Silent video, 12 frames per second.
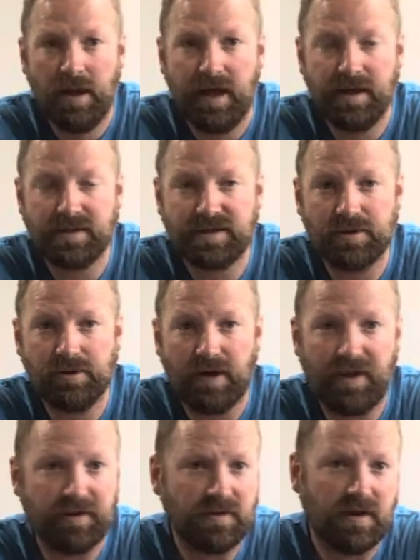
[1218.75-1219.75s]
and so I
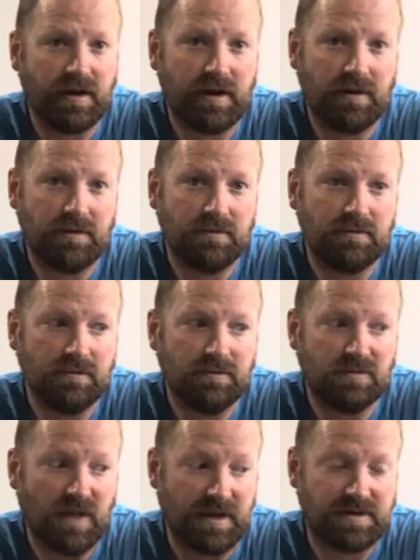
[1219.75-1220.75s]
think that
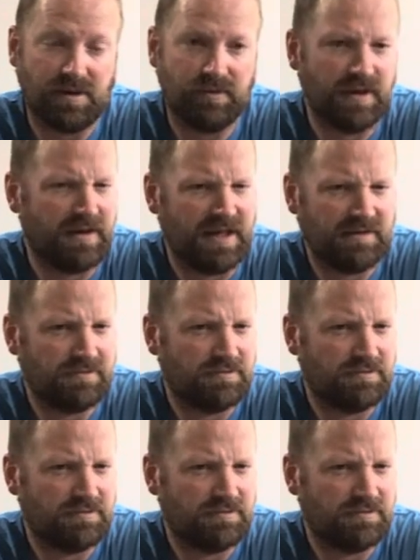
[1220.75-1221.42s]
that's something that